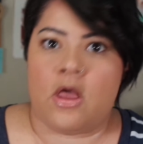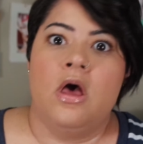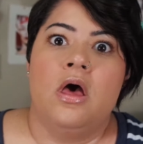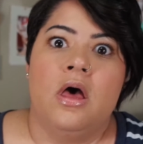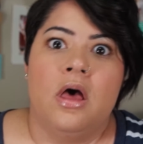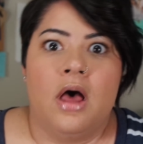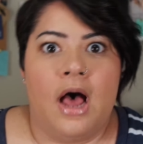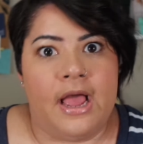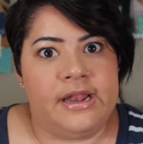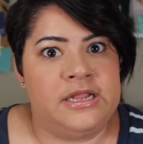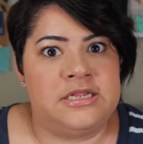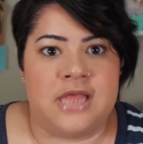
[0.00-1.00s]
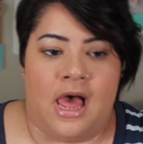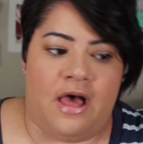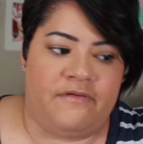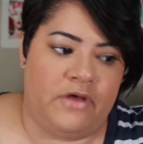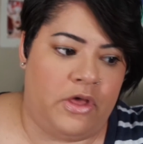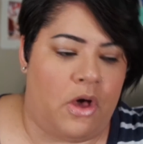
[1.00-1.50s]
like, I need to
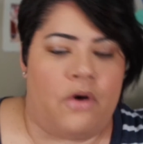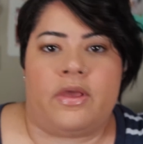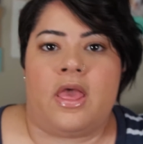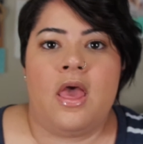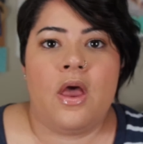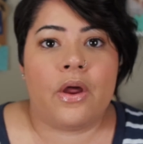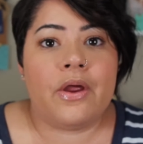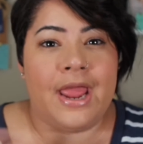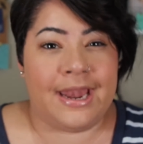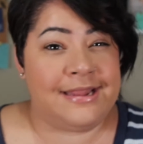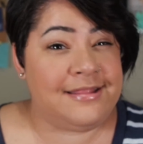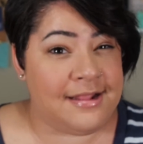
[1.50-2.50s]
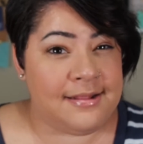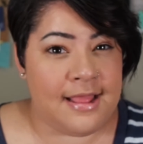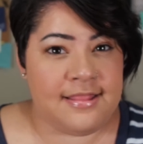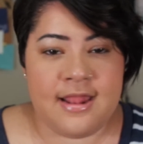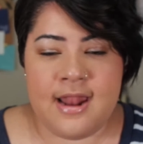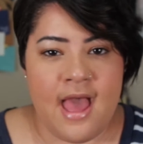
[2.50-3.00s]
have a Coke or anything
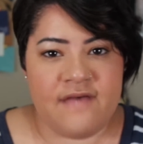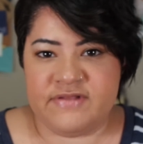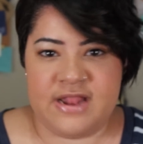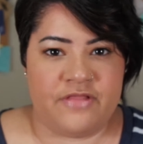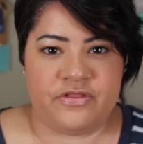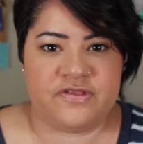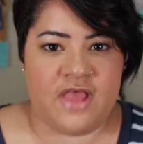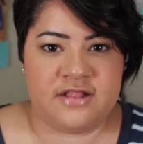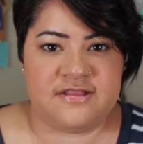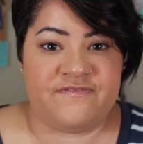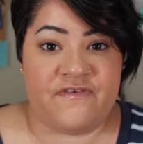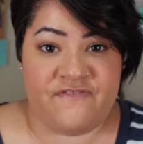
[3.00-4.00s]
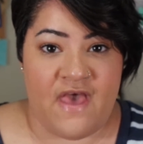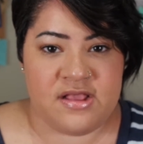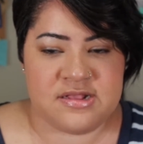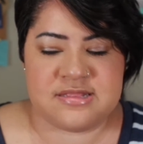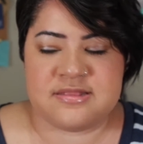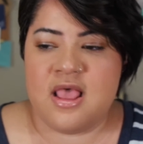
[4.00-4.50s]
like that. I haven't had those kinds of
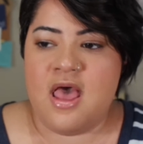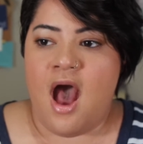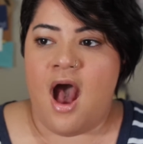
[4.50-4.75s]
effects.